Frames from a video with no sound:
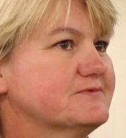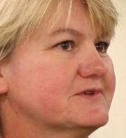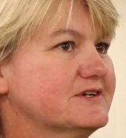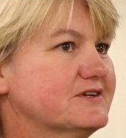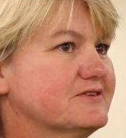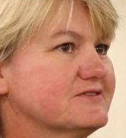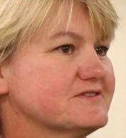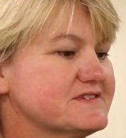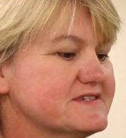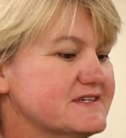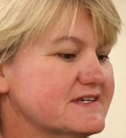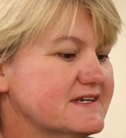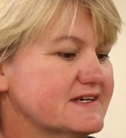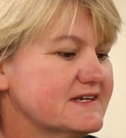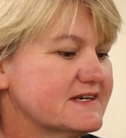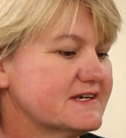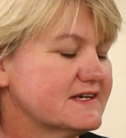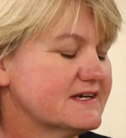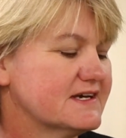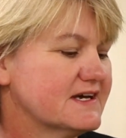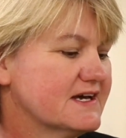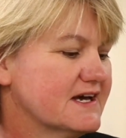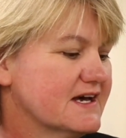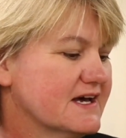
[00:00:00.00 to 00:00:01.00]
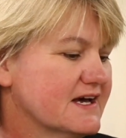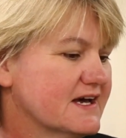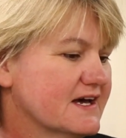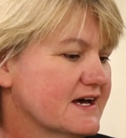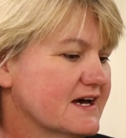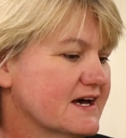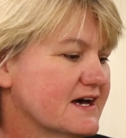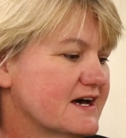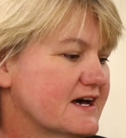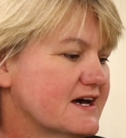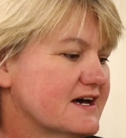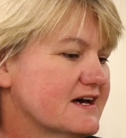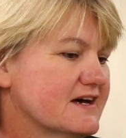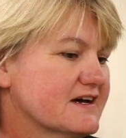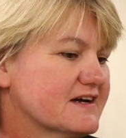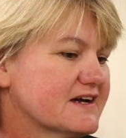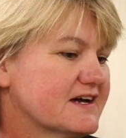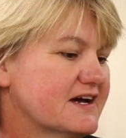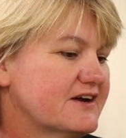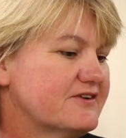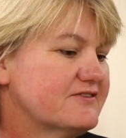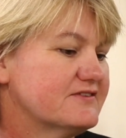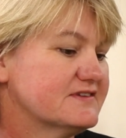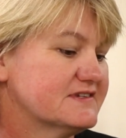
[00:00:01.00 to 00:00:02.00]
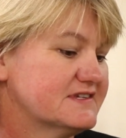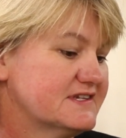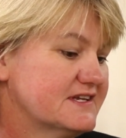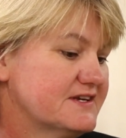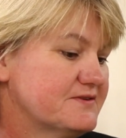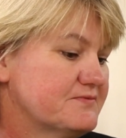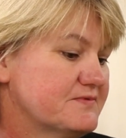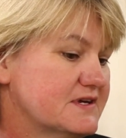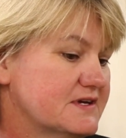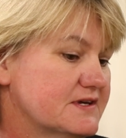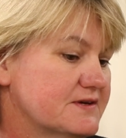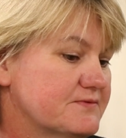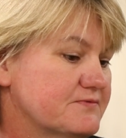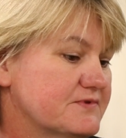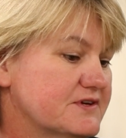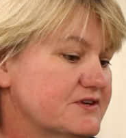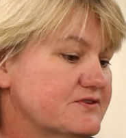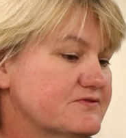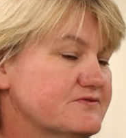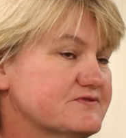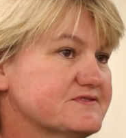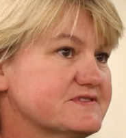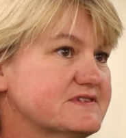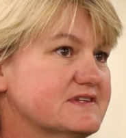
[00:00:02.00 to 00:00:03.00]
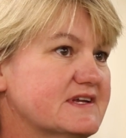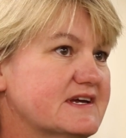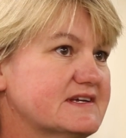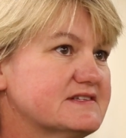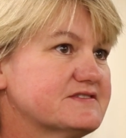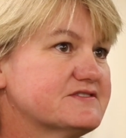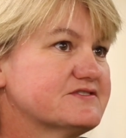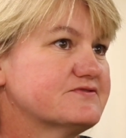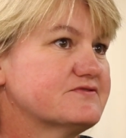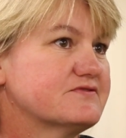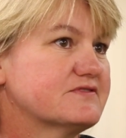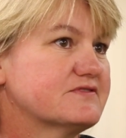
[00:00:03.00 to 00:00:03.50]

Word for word: we are seeing. Uh, currently we, we use nets